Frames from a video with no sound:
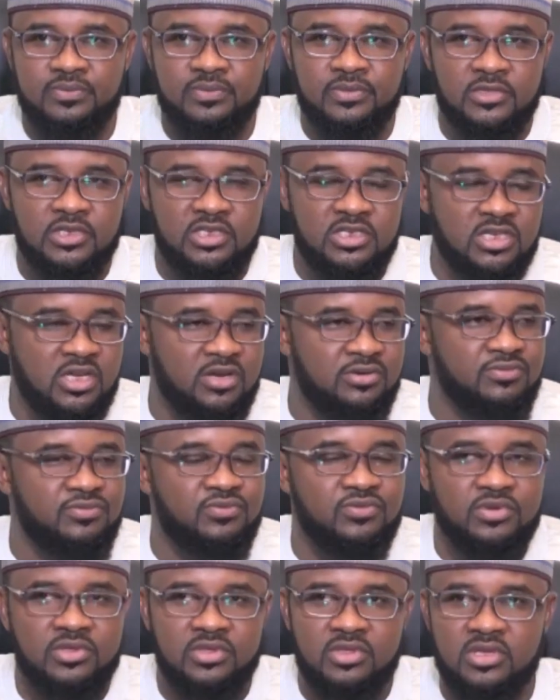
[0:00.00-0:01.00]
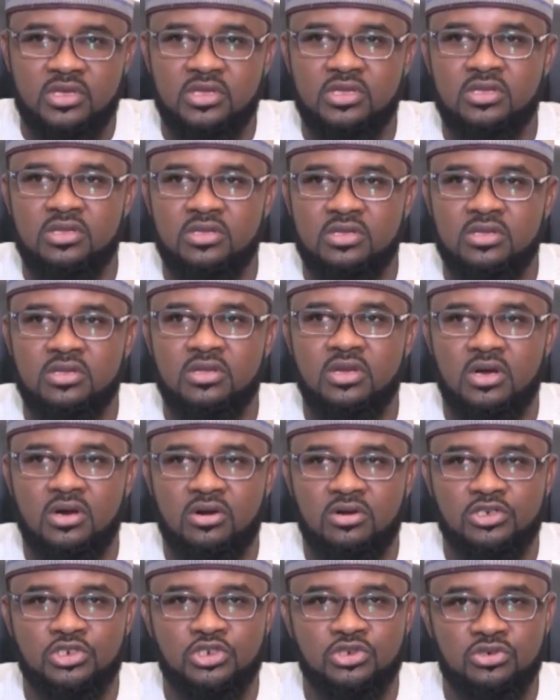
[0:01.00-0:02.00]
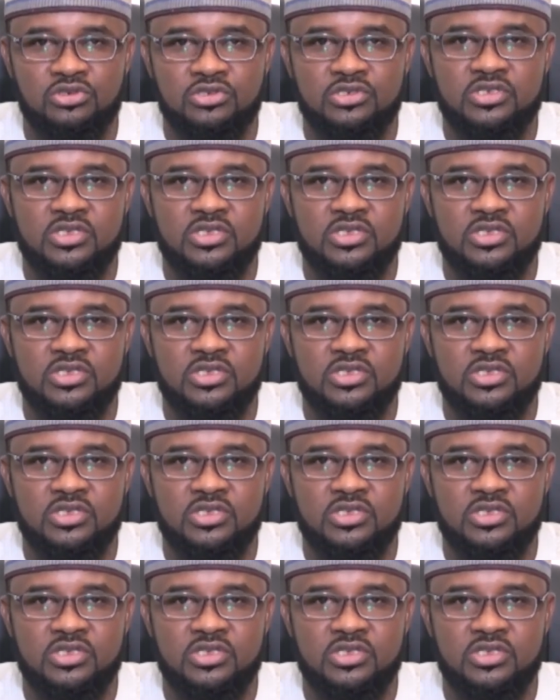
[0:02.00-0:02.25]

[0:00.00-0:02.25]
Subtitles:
this have within our short